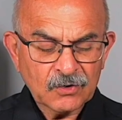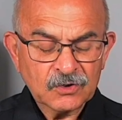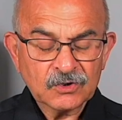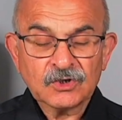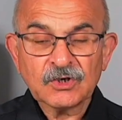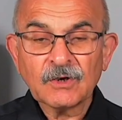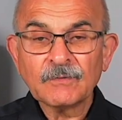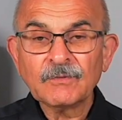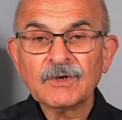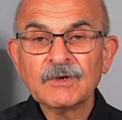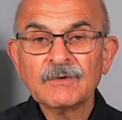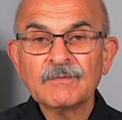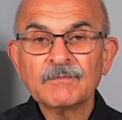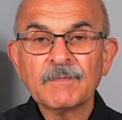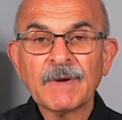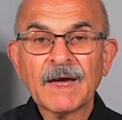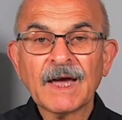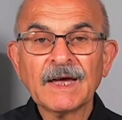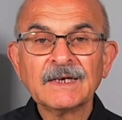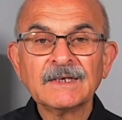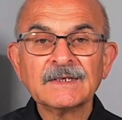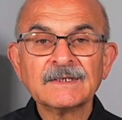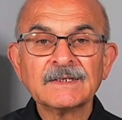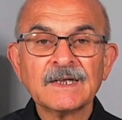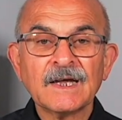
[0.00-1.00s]
something
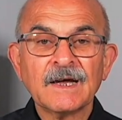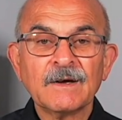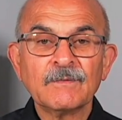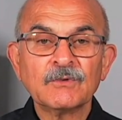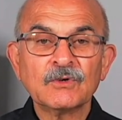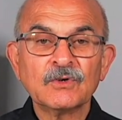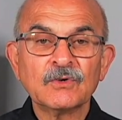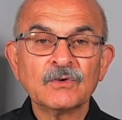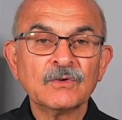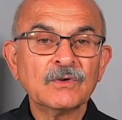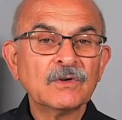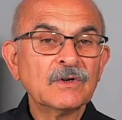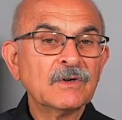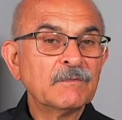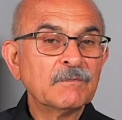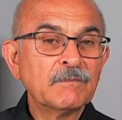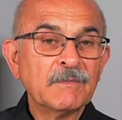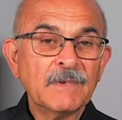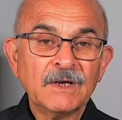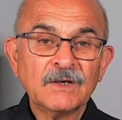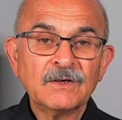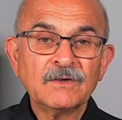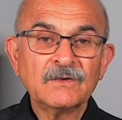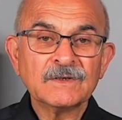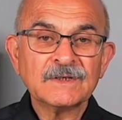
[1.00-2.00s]
backstabbed you,
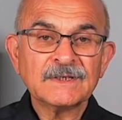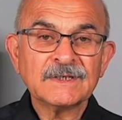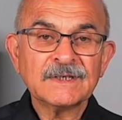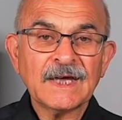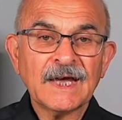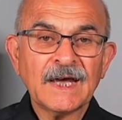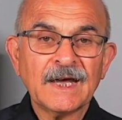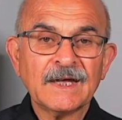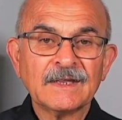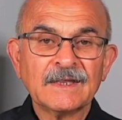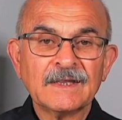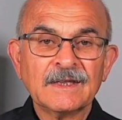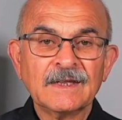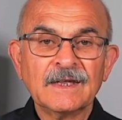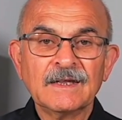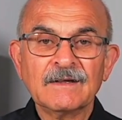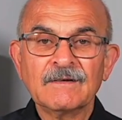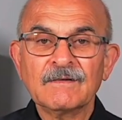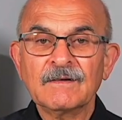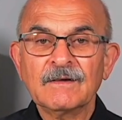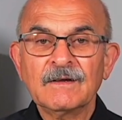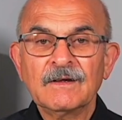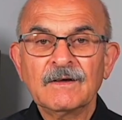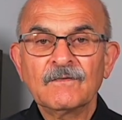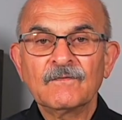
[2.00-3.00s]
make you sad.
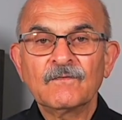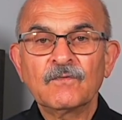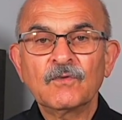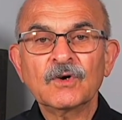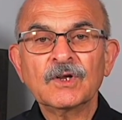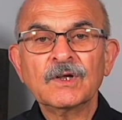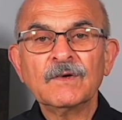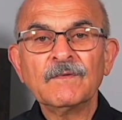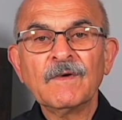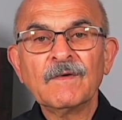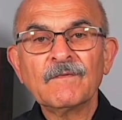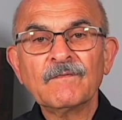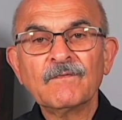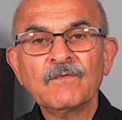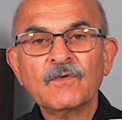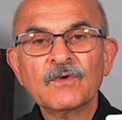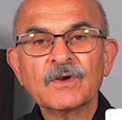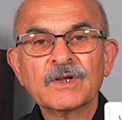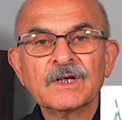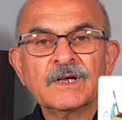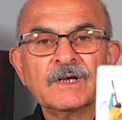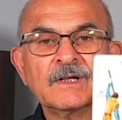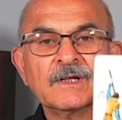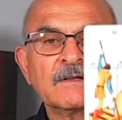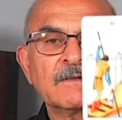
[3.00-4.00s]
Then forgive and
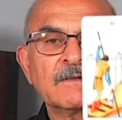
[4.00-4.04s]
forget,